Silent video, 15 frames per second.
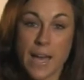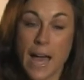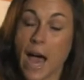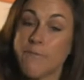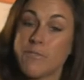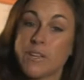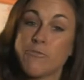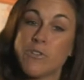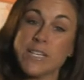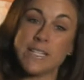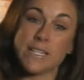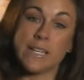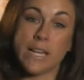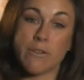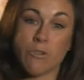Having
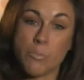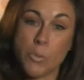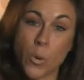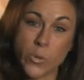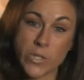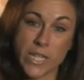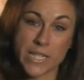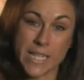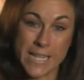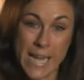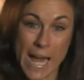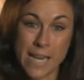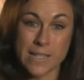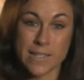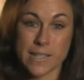recently reported
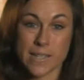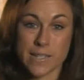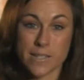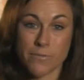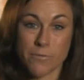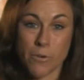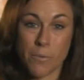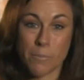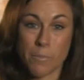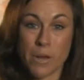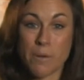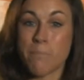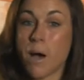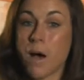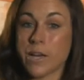analysis from
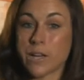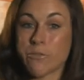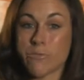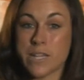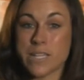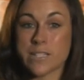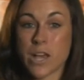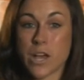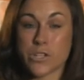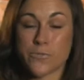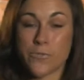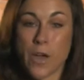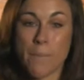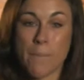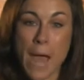market research
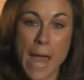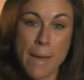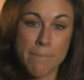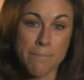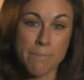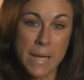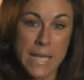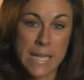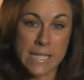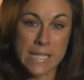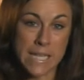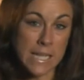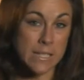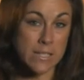firm NPD